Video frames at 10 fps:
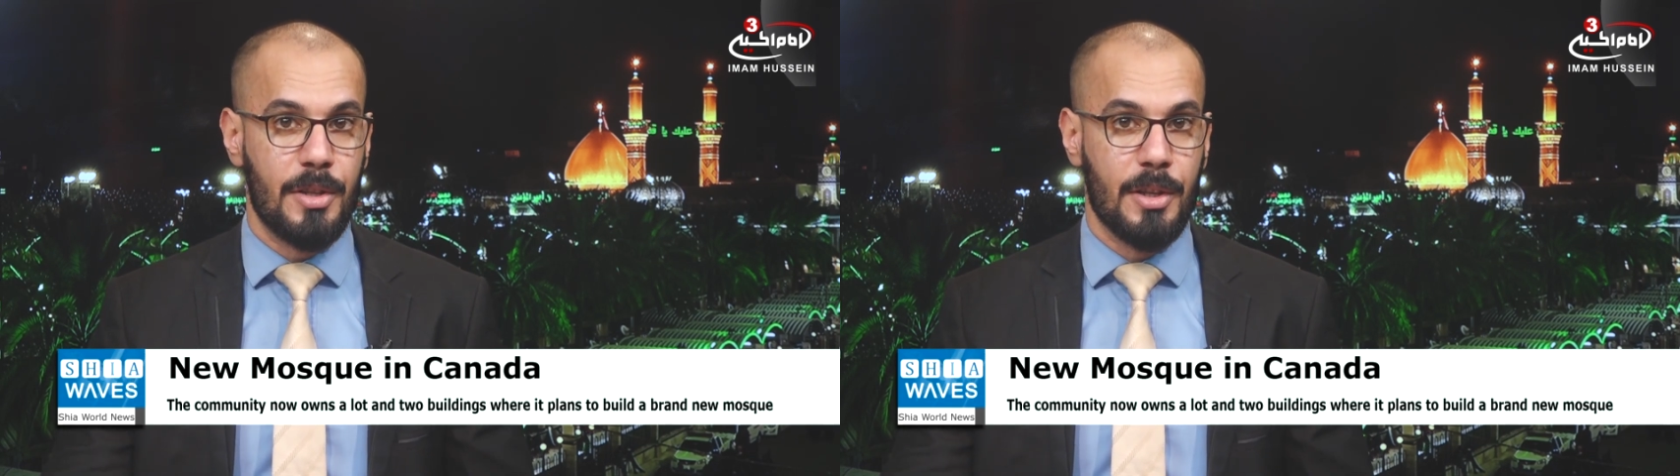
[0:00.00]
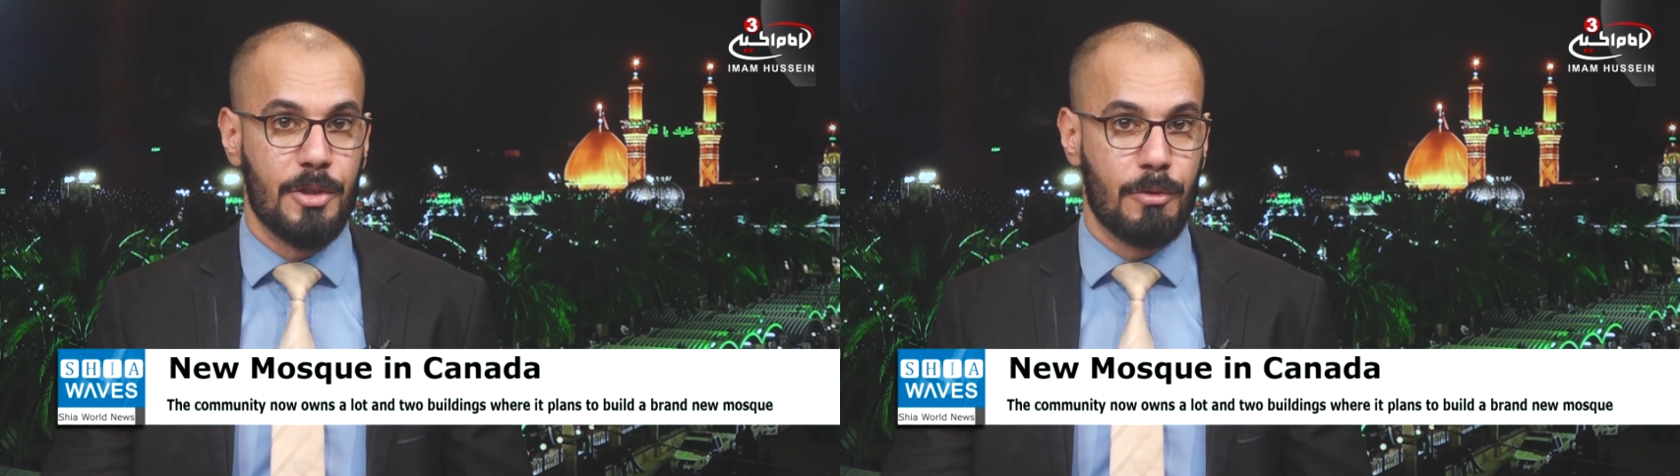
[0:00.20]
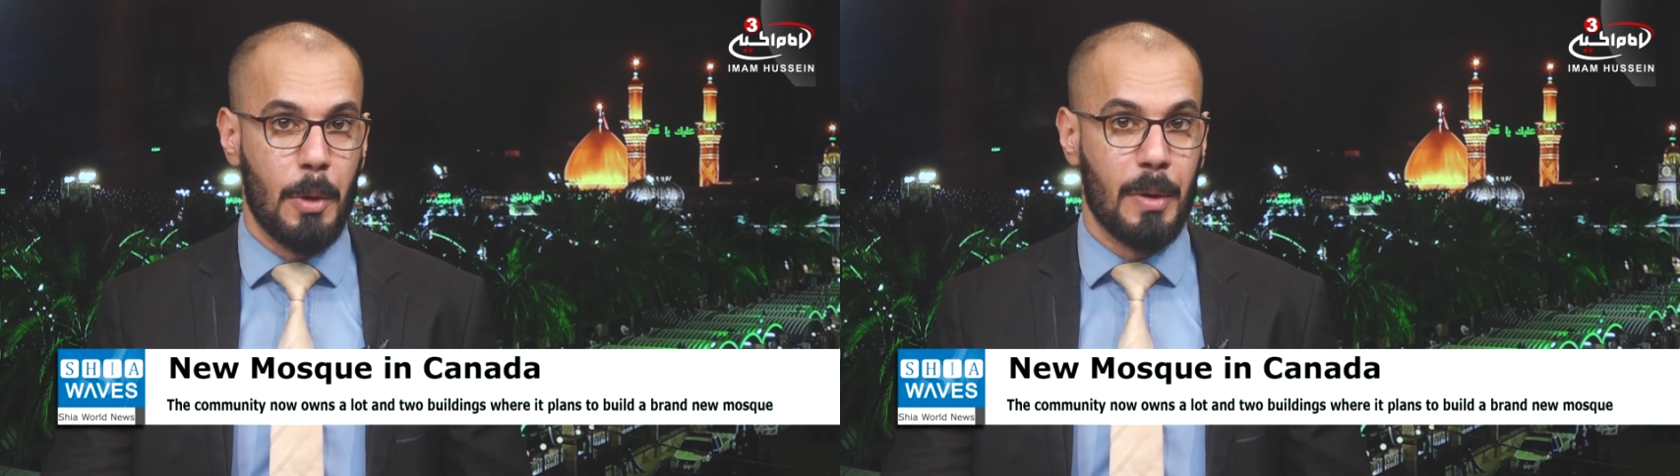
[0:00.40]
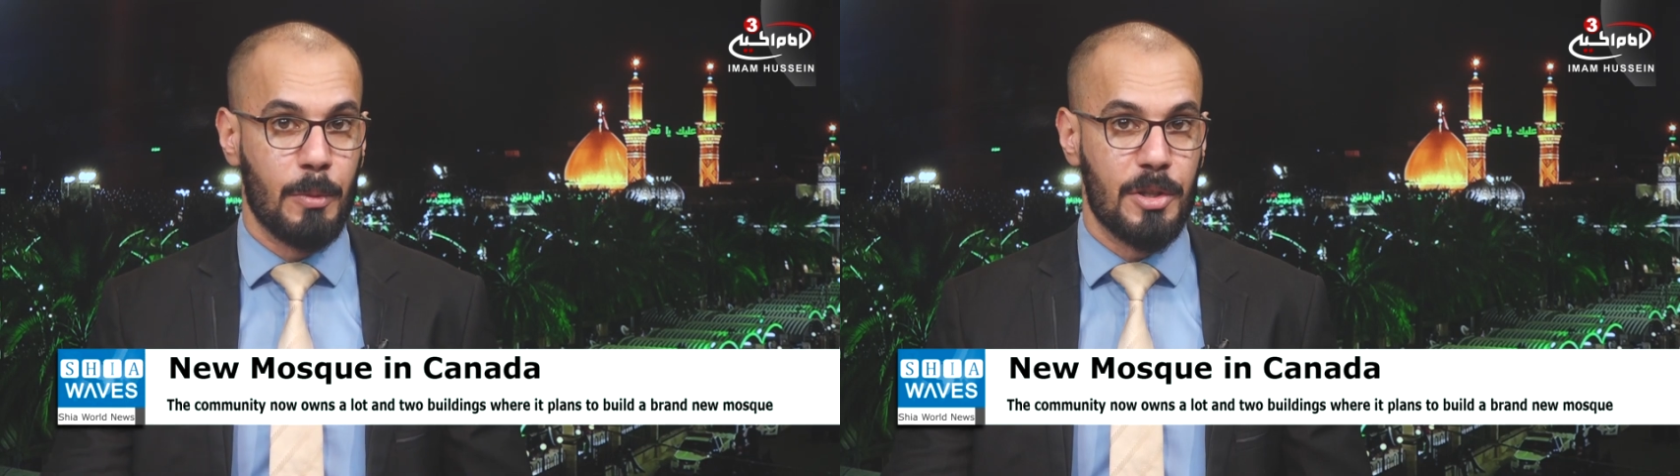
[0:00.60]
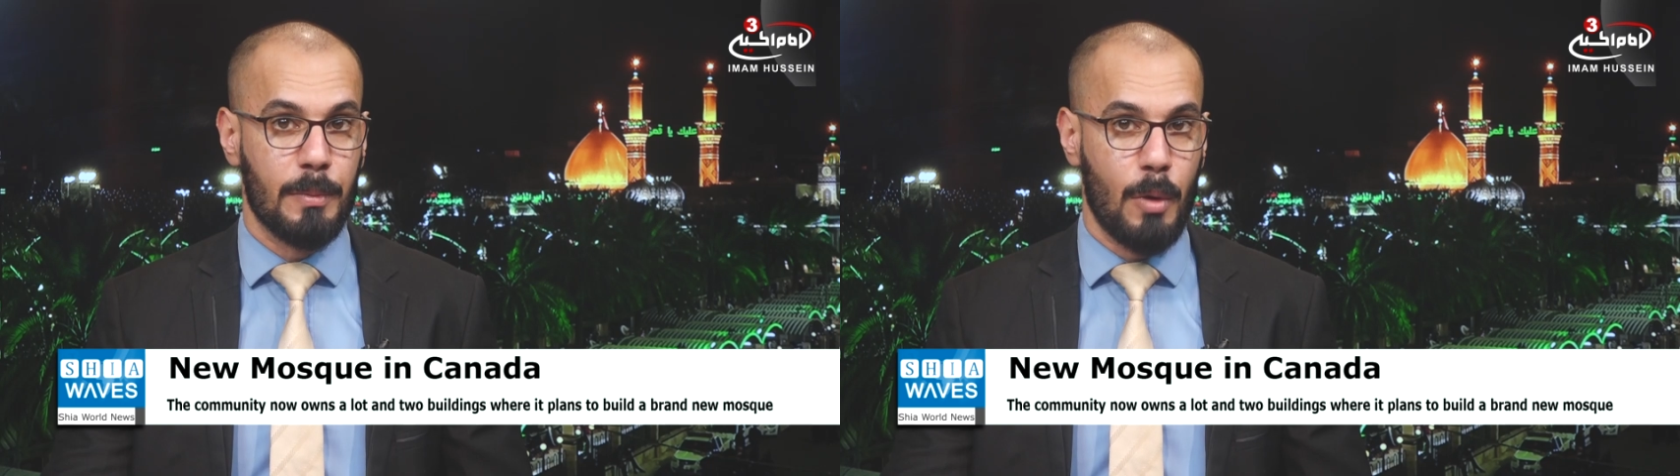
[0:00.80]
city's
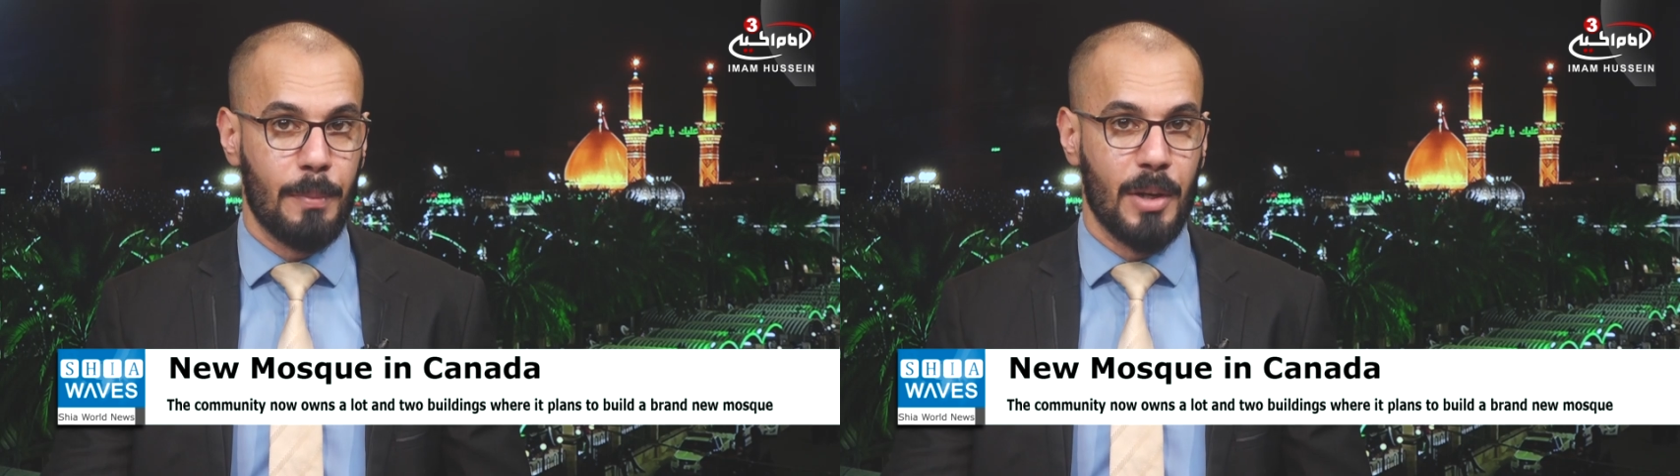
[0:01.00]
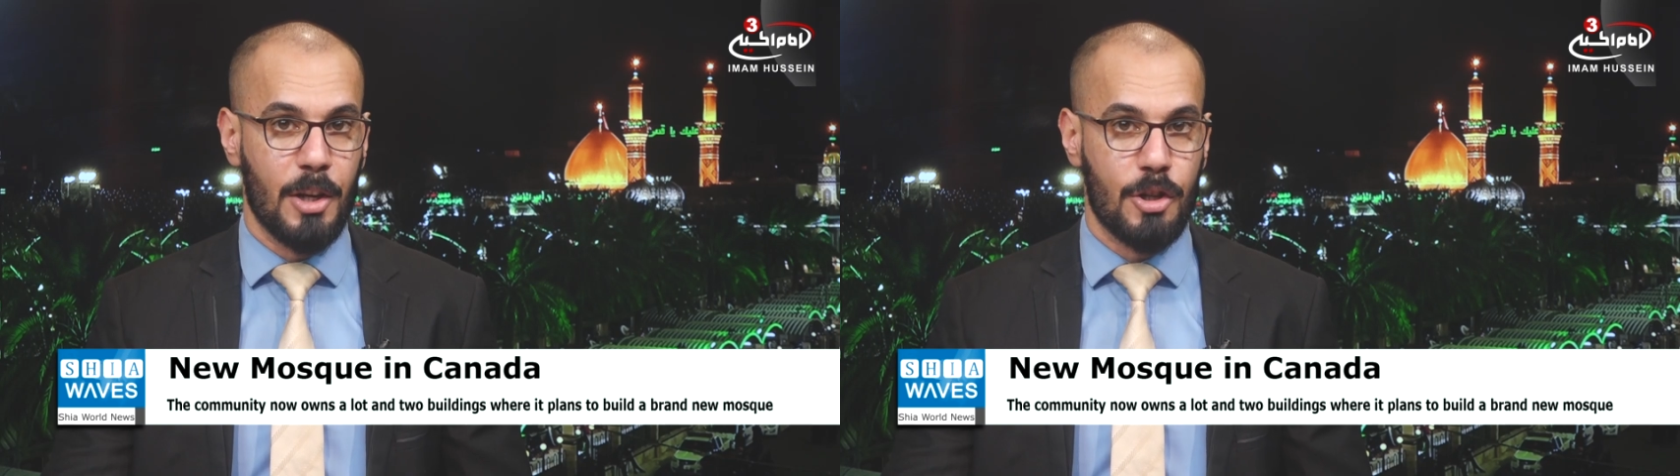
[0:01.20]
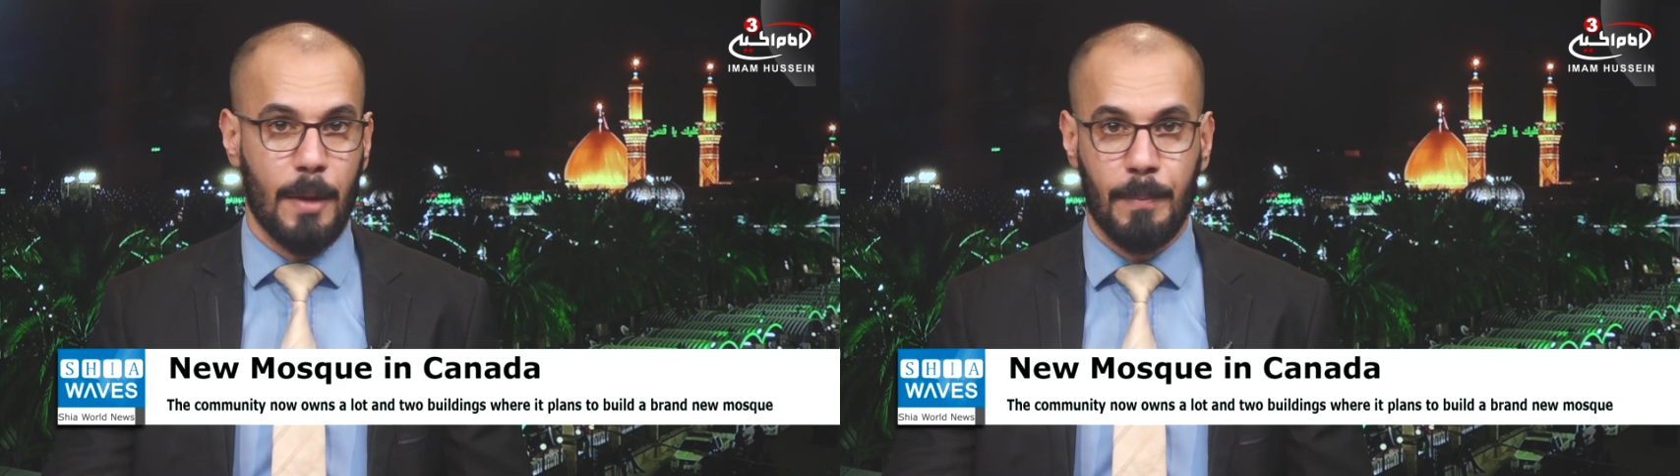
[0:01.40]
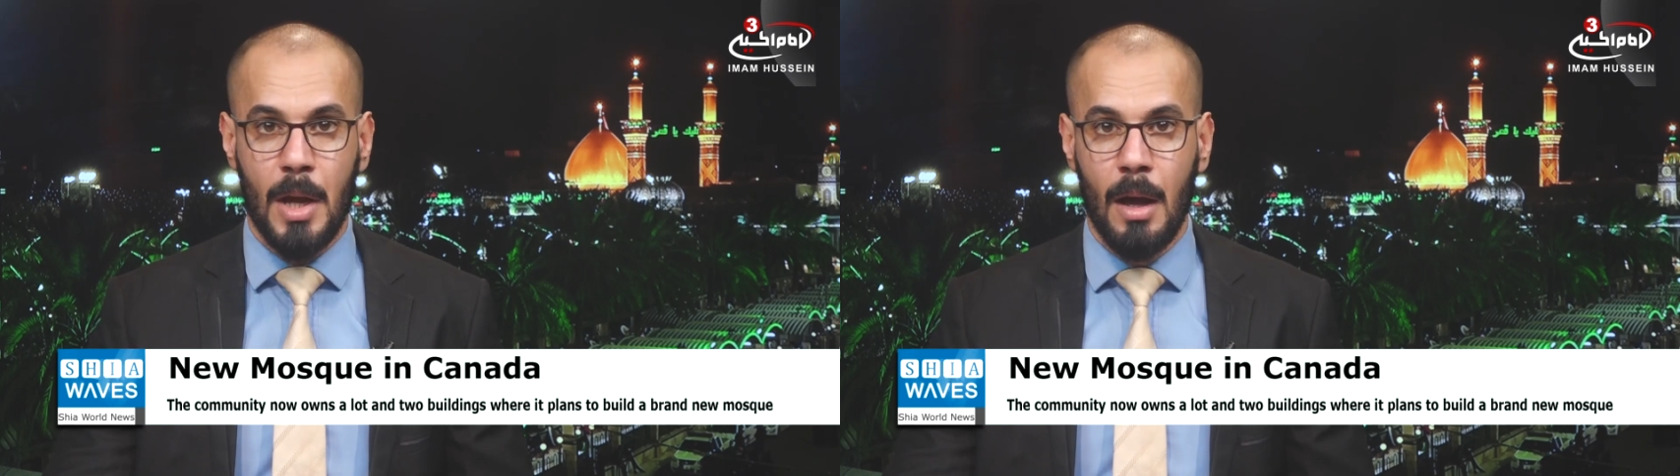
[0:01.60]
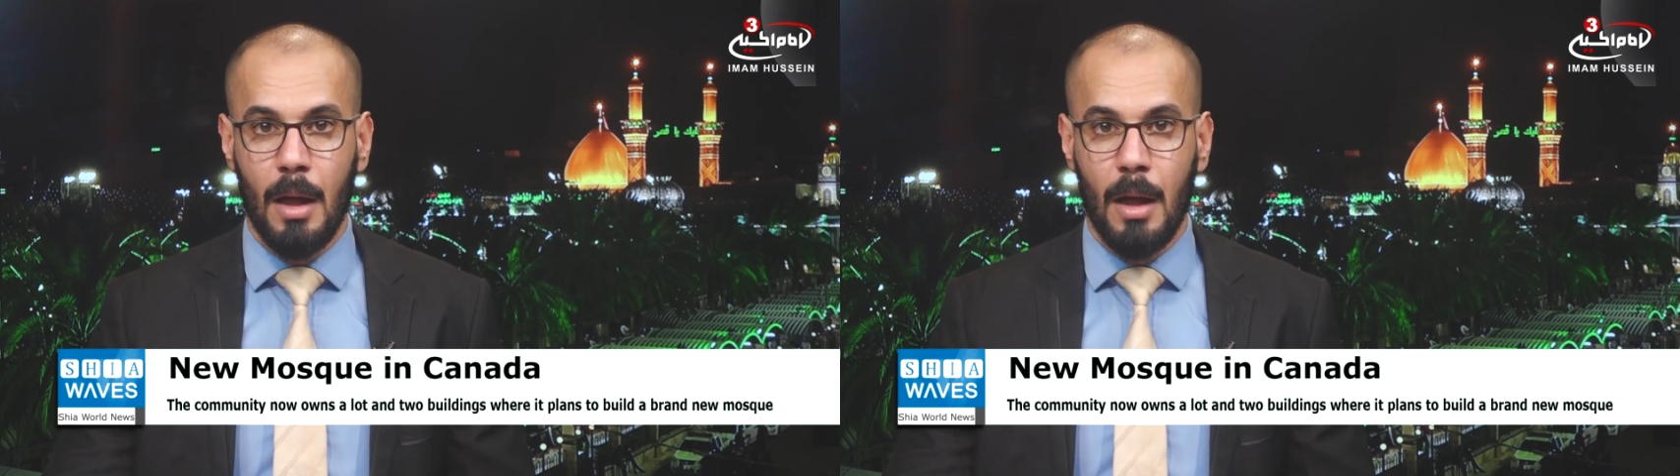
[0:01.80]
growing Muslim population.